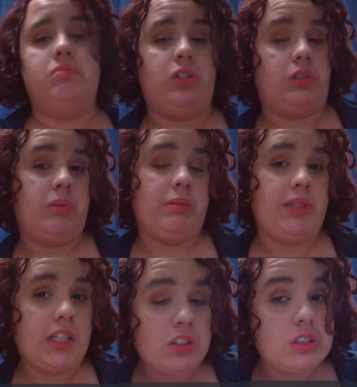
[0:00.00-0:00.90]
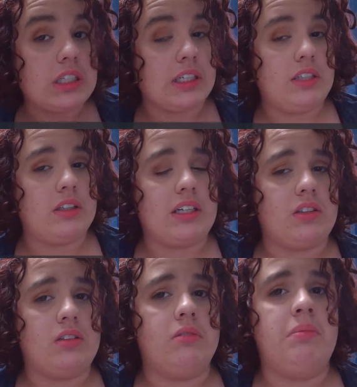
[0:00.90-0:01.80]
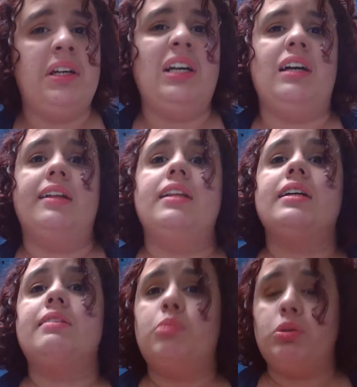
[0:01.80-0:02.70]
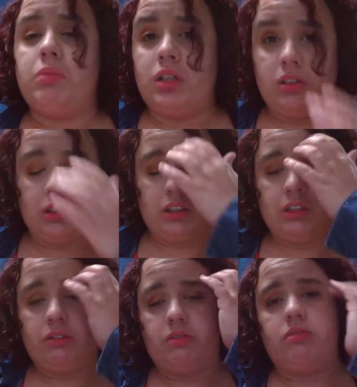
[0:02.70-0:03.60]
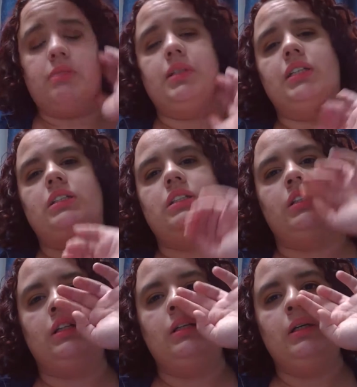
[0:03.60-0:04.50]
There may be others that hear that term and think of more moderate feminists